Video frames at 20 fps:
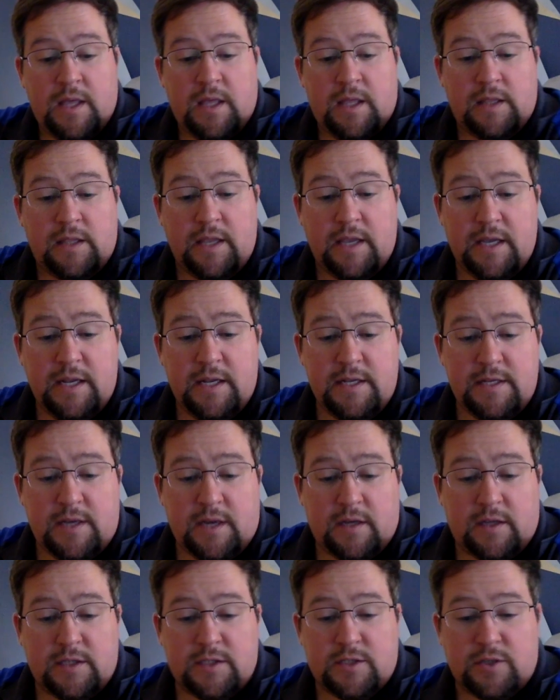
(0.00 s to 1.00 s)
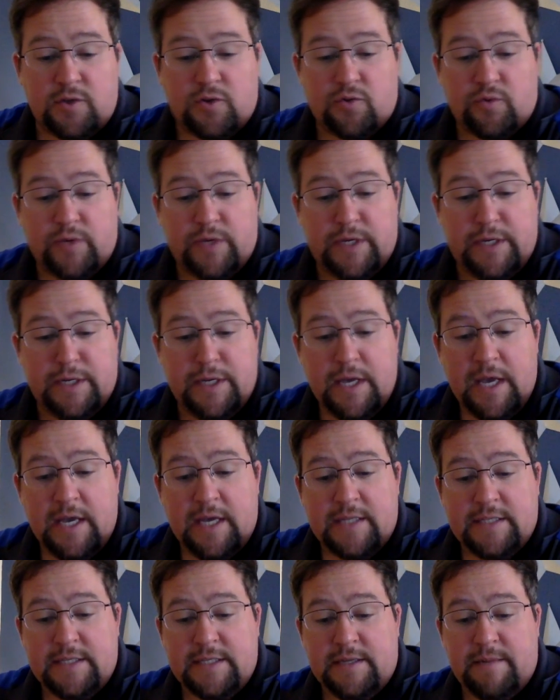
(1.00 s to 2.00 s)
Lincoln and Douglas agreed
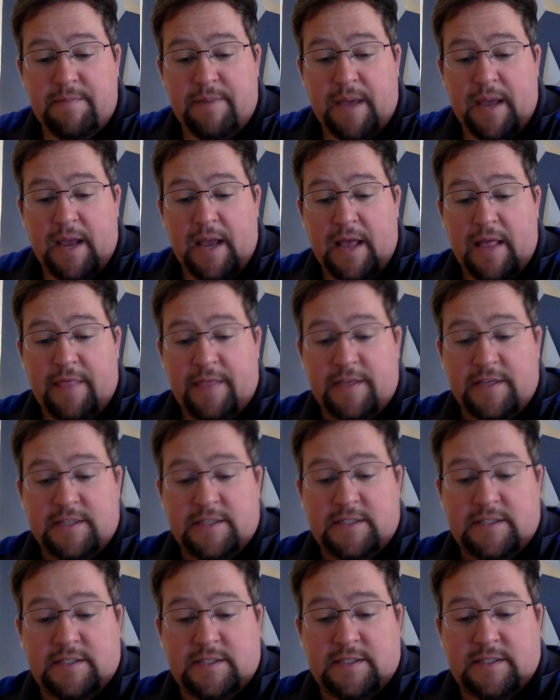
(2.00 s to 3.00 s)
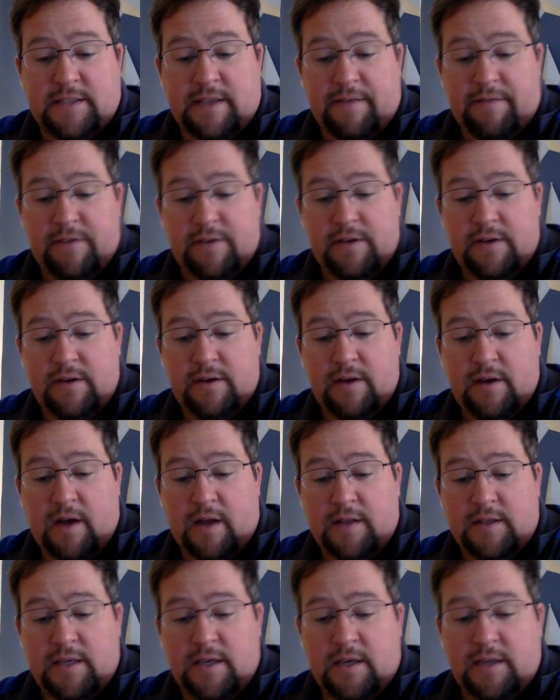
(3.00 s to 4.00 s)
to debate
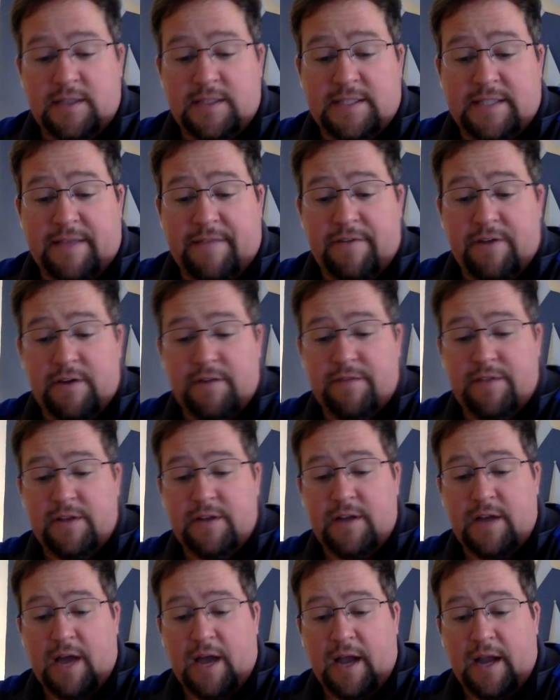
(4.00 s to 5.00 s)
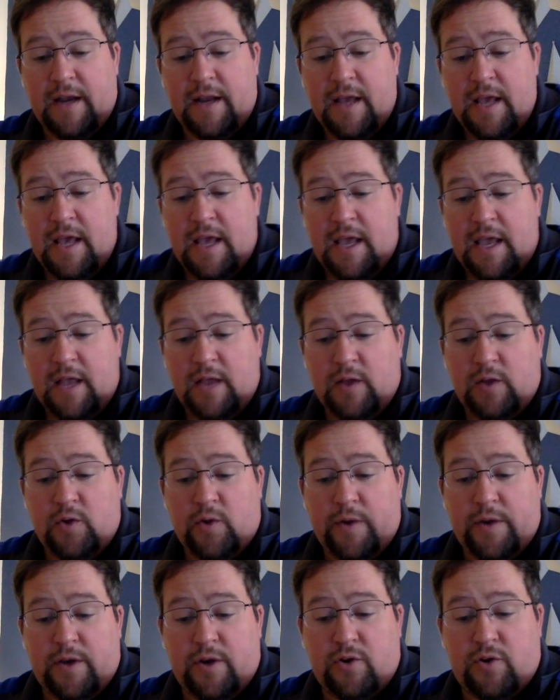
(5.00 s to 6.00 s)
in 7 of the 9
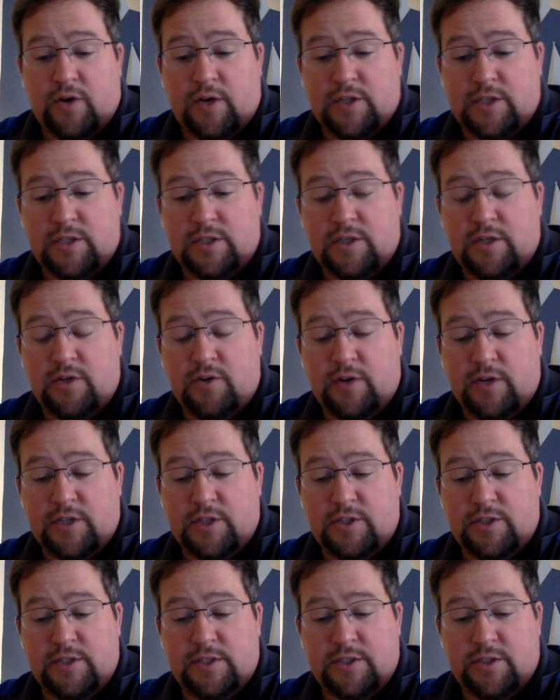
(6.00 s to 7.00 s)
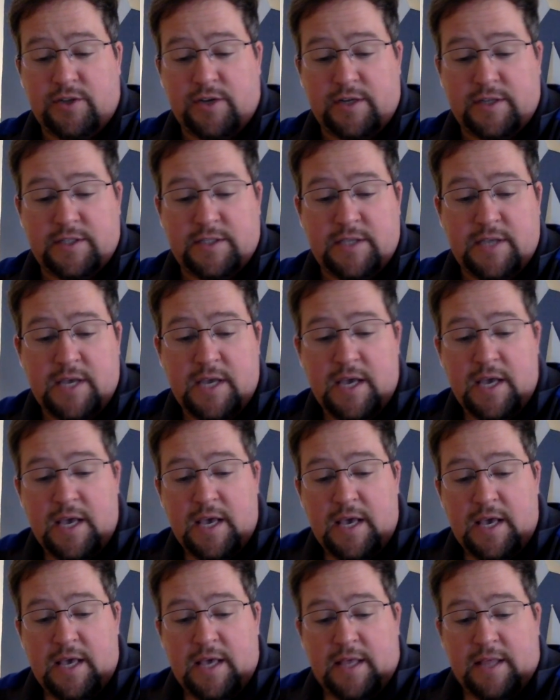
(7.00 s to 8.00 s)
Illinois congressional districts,
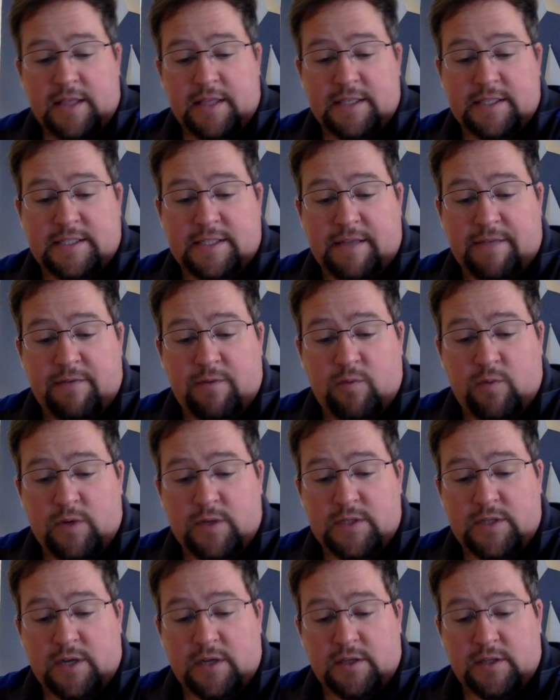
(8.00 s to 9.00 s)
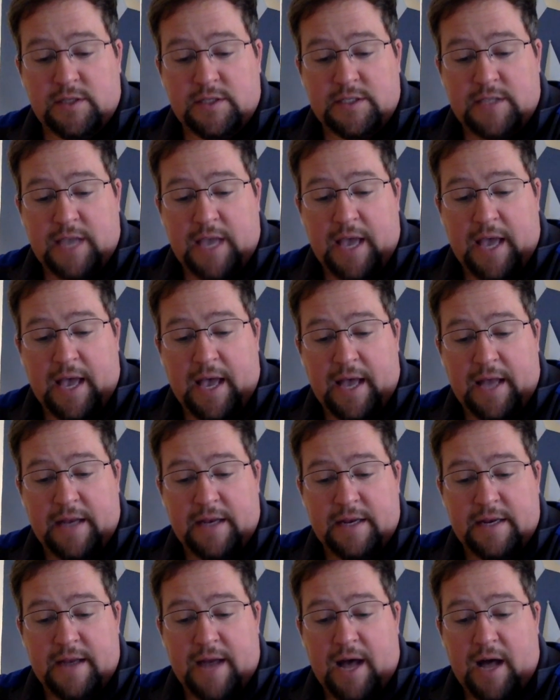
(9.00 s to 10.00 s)
the 7 where Douglas
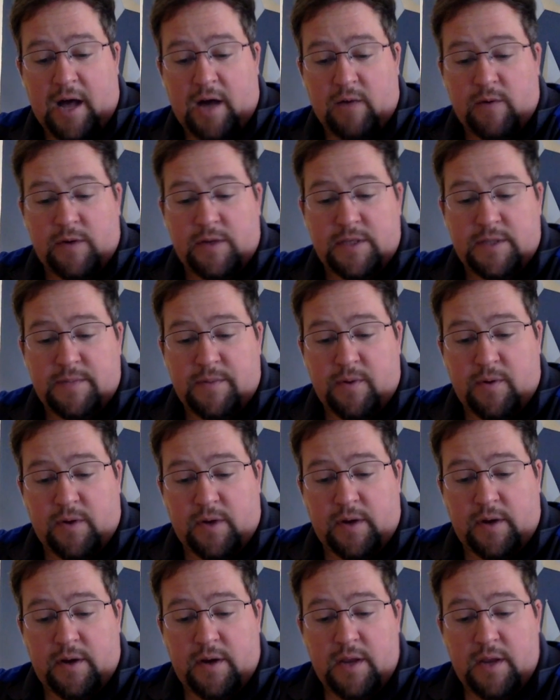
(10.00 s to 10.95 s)
had not already spoken.